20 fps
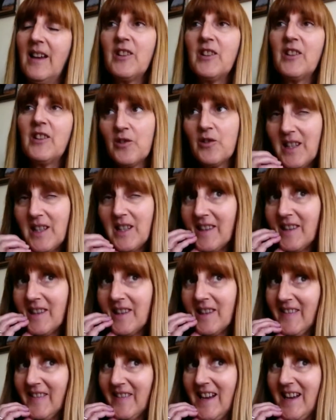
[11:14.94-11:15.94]
And the other
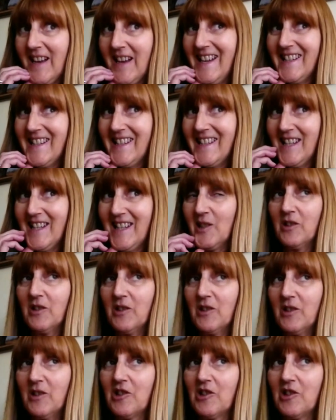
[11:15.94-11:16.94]
thing that I had
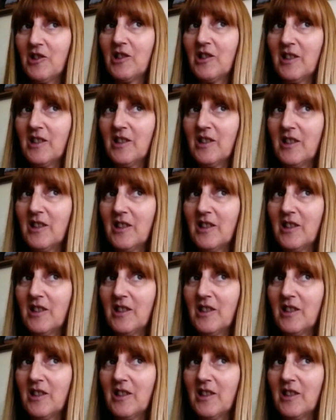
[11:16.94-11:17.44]
actually, which